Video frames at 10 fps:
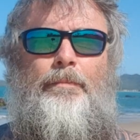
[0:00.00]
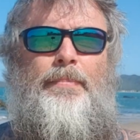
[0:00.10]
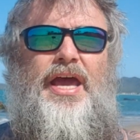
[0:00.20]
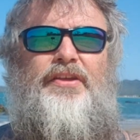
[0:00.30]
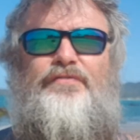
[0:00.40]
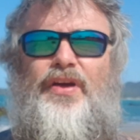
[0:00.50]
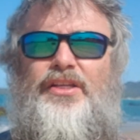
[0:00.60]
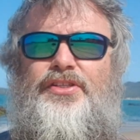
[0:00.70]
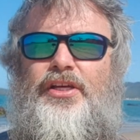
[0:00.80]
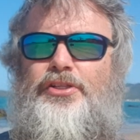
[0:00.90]

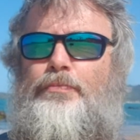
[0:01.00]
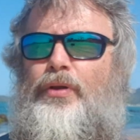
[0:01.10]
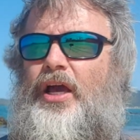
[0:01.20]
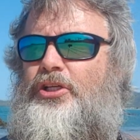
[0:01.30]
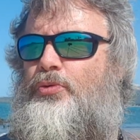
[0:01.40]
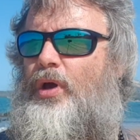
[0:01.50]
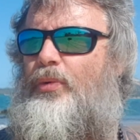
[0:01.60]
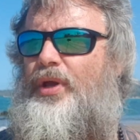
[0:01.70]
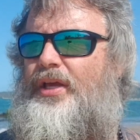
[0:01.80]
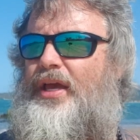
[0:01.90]
manifest as a place
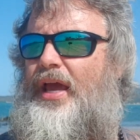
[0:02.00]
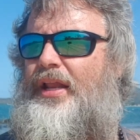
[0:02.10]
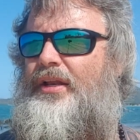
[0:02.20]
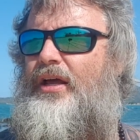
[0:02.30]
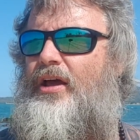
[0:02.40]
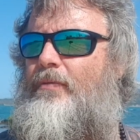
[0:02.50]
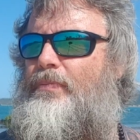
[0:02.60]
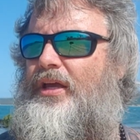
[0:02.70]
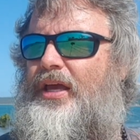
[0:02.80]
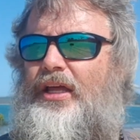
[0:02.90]
where we can
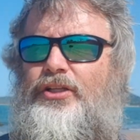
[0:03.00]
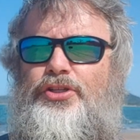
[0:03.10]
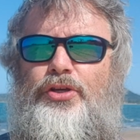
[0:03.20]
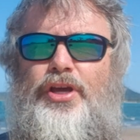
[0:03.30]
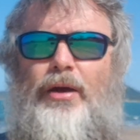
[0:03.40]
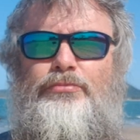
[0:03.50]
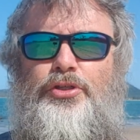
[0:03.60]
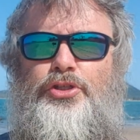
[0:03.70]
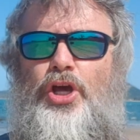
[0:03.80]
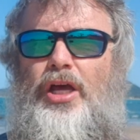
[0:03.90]
begin to come
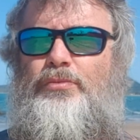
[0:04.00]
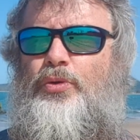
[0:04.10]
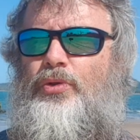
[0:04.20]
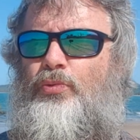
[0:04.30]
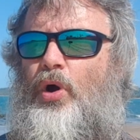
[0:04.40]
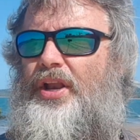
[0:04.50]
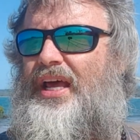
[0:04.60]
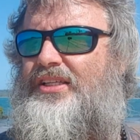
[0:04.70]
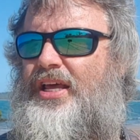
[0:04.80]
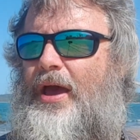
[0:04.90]
to terms with what
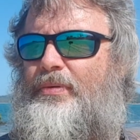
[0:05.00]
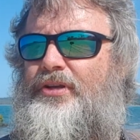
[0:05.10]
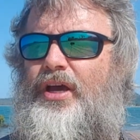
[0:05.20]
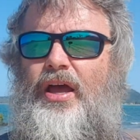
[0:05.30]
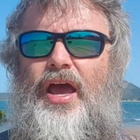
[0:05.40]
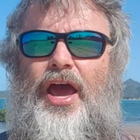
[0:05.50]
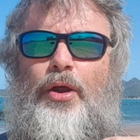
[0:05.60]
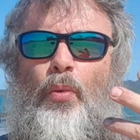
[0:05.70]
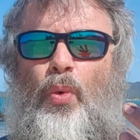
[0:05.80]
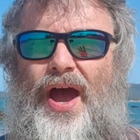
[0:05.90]
has happened
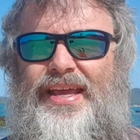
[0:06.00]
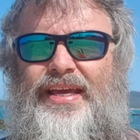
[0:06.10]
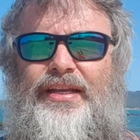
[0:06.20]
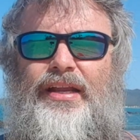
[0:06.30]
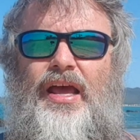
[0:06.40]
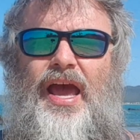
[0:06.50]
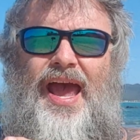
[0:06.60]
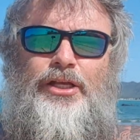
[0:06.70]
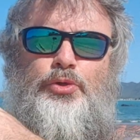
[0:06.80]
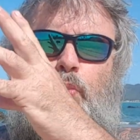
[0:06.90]
and awaken
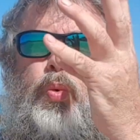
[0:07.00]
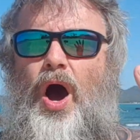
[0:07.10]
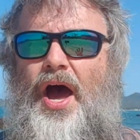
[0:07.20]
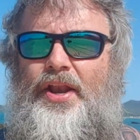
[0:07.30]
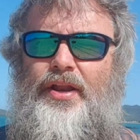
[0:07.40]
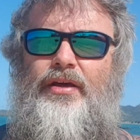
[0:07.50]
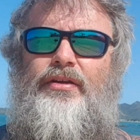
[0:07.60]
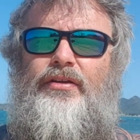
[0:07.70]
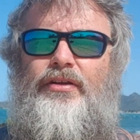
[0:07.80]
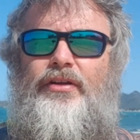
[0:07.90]
as one
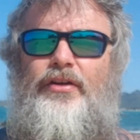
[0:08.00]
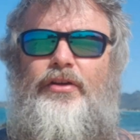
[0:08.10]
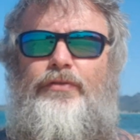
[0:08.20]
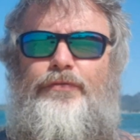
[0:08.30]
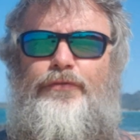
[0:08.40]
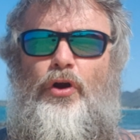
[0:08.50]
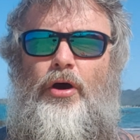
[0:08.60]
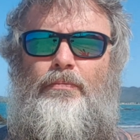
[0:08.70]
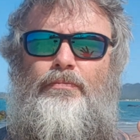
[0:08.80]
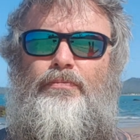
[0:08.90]

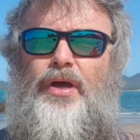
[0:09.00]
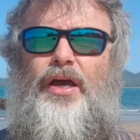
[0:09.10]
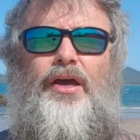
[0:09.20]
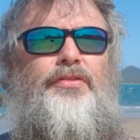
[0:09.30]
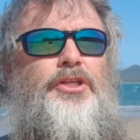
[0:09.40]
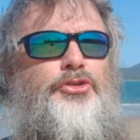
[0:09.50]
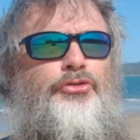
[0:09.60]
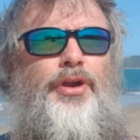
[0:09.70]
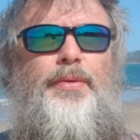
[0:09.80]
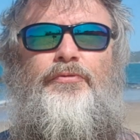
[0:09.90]
from this
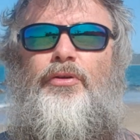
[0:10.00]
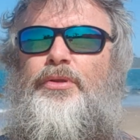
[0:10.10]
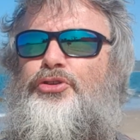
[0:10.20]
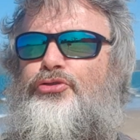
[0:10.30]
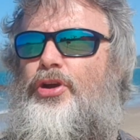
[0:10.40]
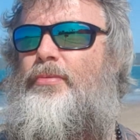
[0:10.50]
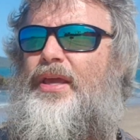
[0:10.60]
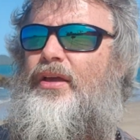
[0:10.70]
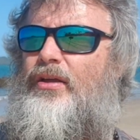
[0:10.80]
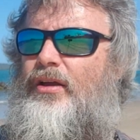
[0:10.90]
dream, from this
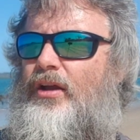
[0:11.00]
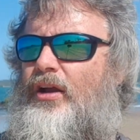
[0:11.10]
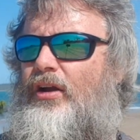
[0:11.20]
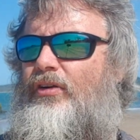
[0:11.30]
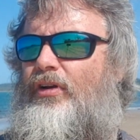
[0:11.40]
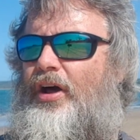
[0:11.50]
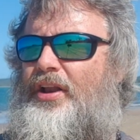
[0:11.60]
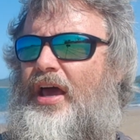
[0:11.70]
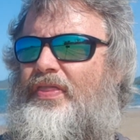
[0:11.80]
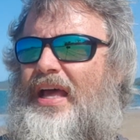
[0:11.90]
dreaming. Right
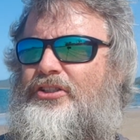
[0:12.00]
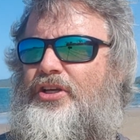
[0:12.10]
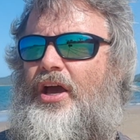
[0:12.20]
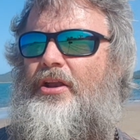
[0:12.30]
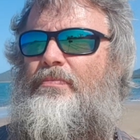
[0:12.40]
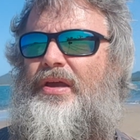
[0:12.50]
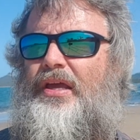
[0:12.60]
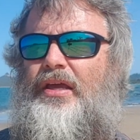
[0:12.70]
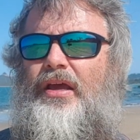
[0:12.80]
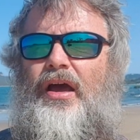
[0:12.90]
now, that's going to
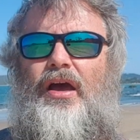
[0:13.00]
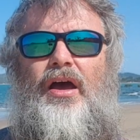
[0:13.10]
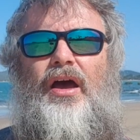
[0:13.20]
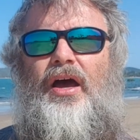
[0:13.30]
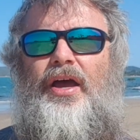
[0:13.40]
be a